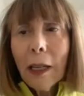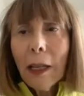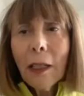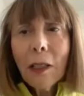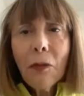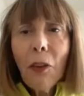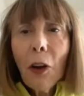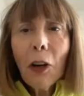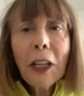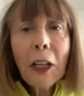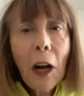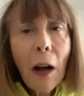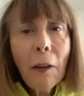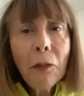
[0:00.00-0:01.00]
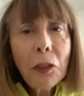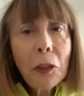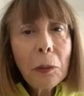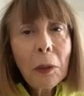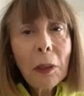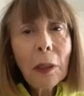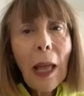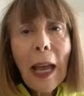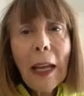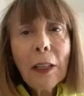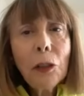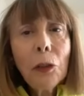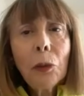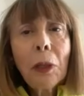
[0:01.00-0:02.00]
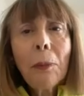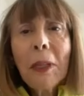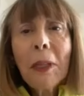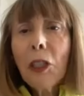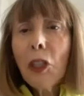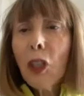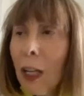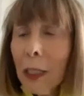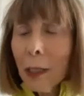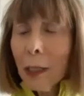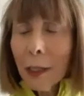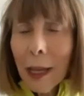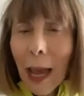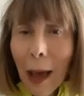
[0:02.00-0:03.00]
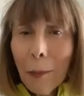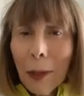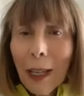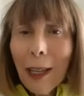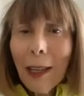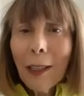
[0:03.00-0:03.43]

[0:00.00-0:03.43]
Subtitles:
is very comfortable, and you can be just as happy